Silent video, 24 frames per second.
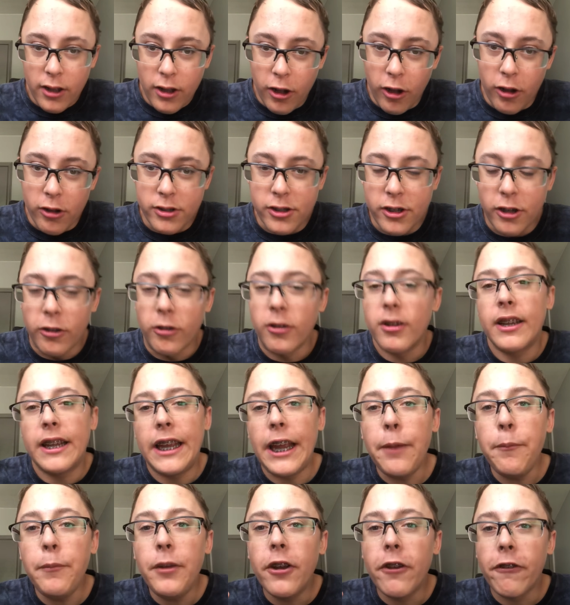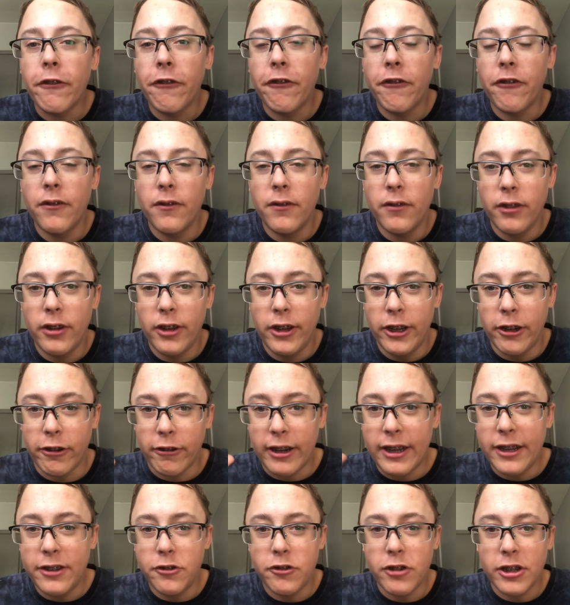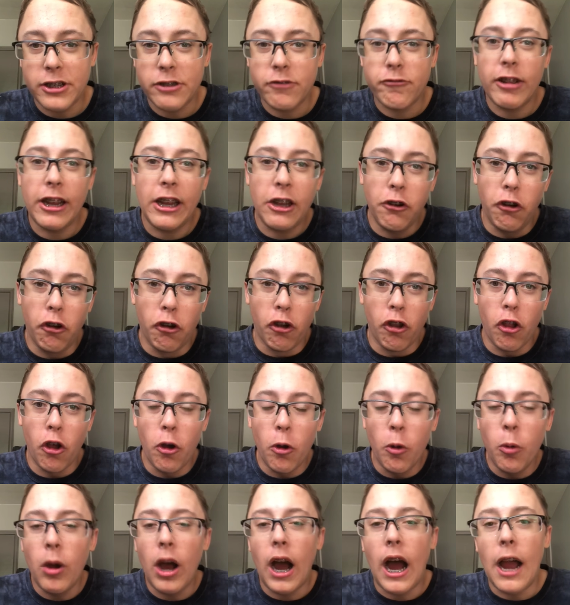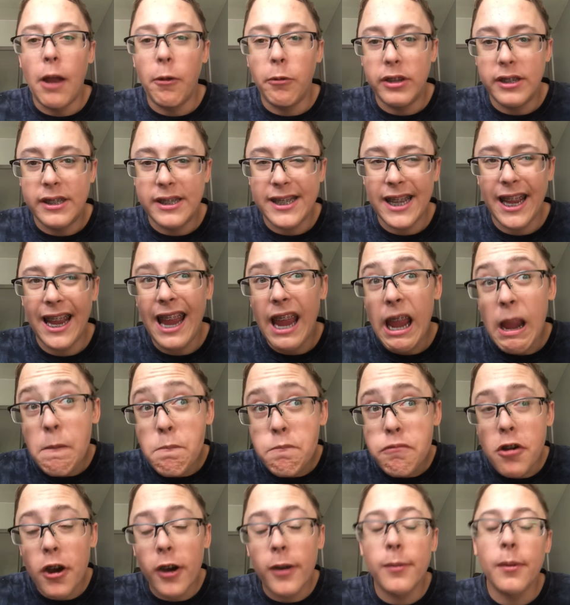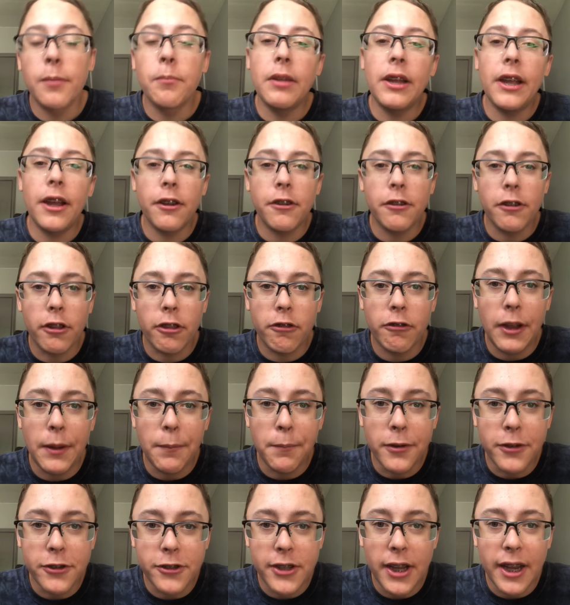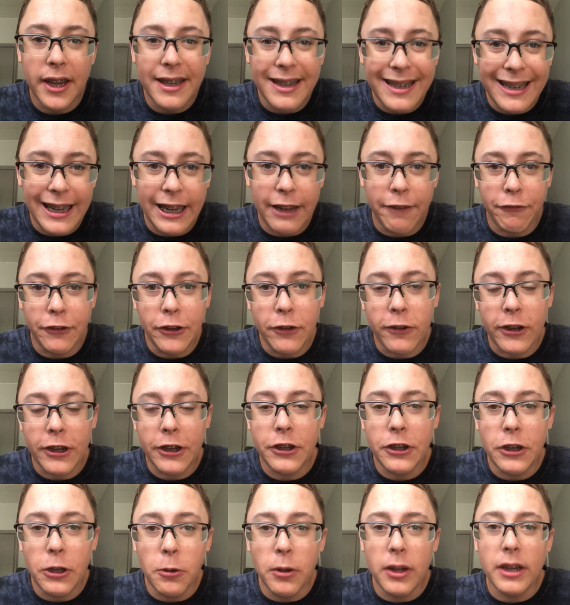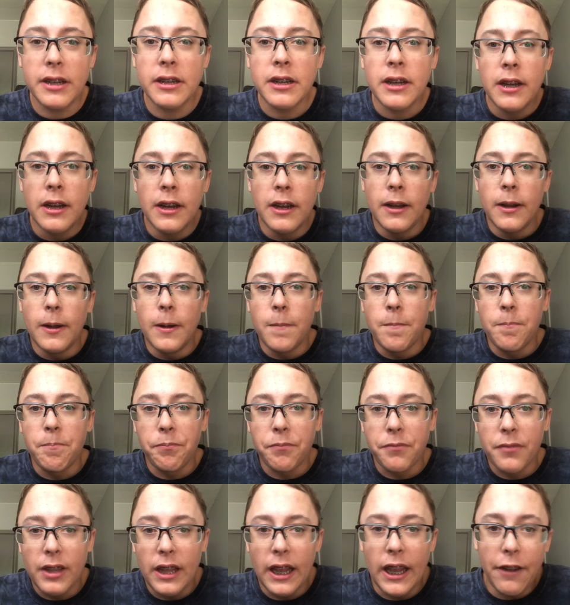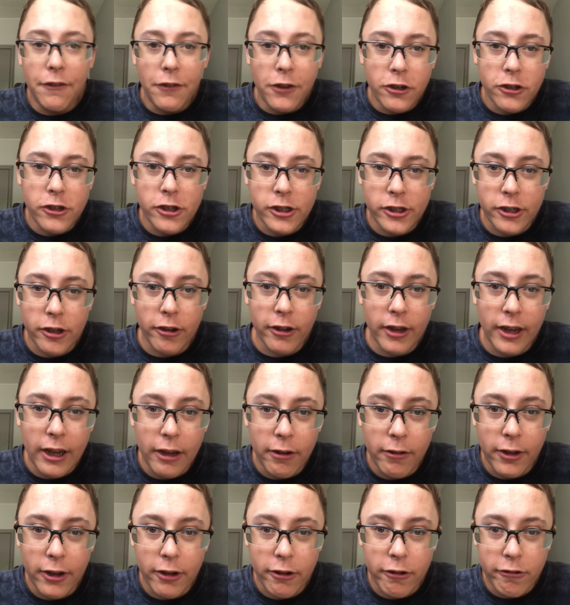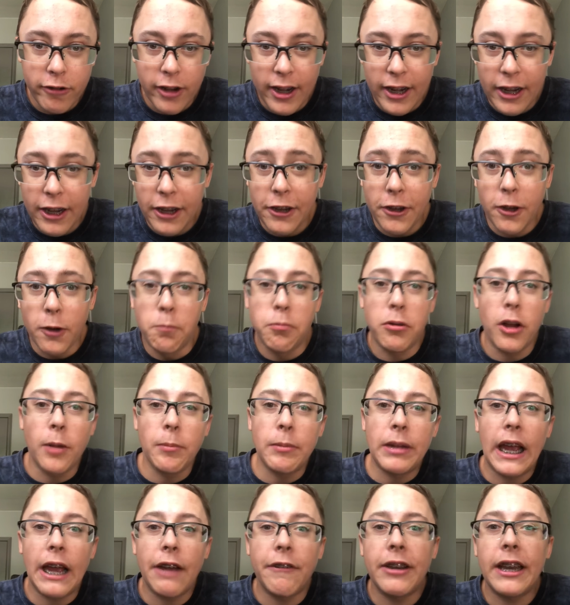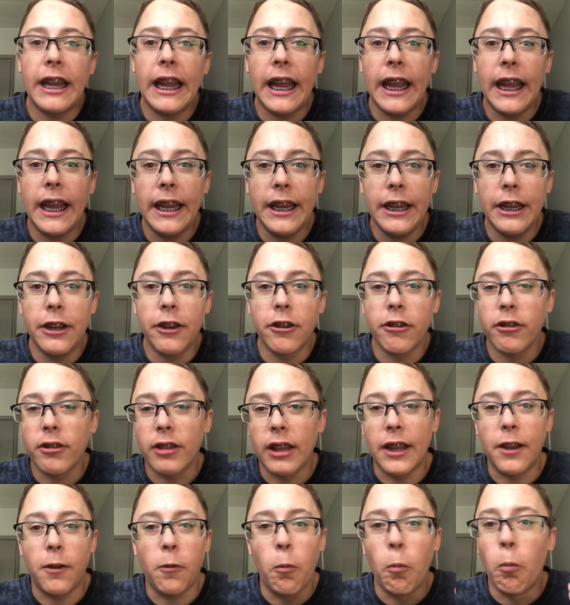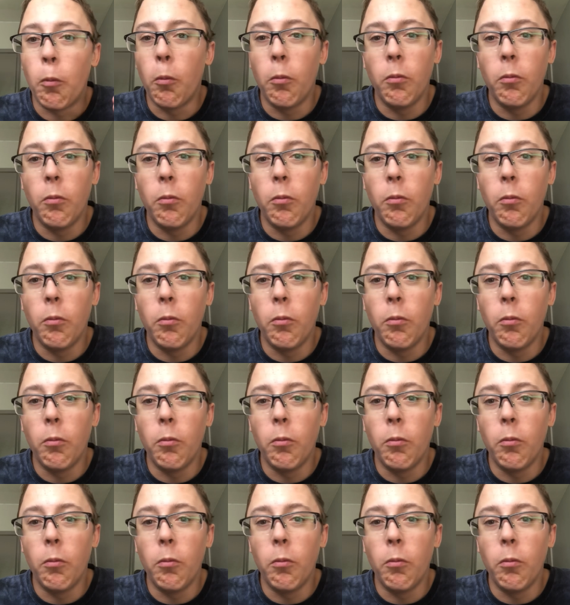Also, keep your your interest rate low. I would say probably under 3% if you can do it. If you're just starting out your credit, you'll probably have an 8-year like